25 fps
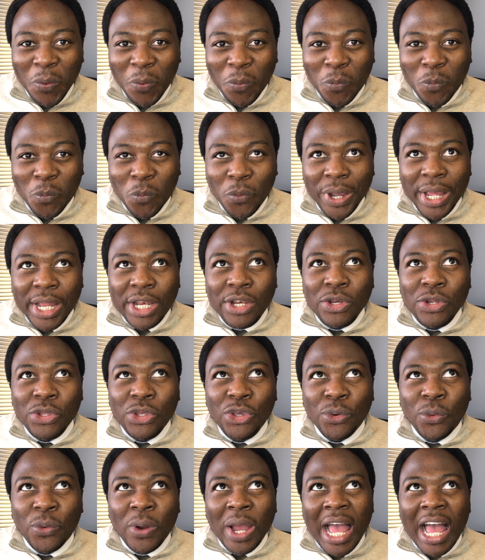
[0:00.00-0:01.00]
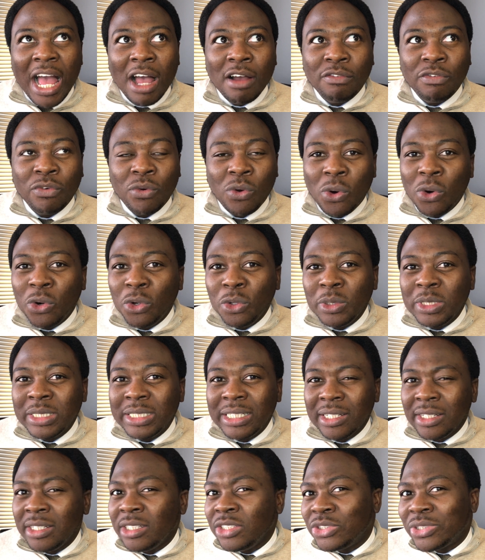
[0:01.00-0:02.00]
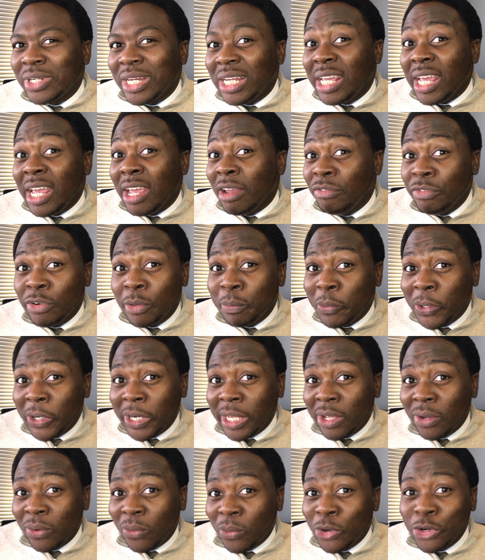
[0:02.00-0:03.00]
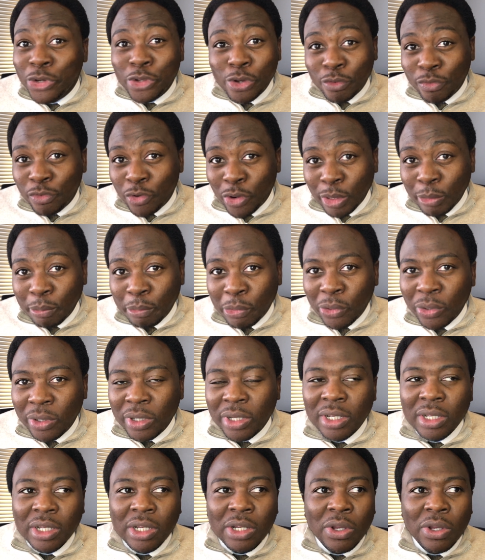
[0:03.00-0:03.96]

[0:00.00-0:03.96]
when you have called literally everybody on your phone book,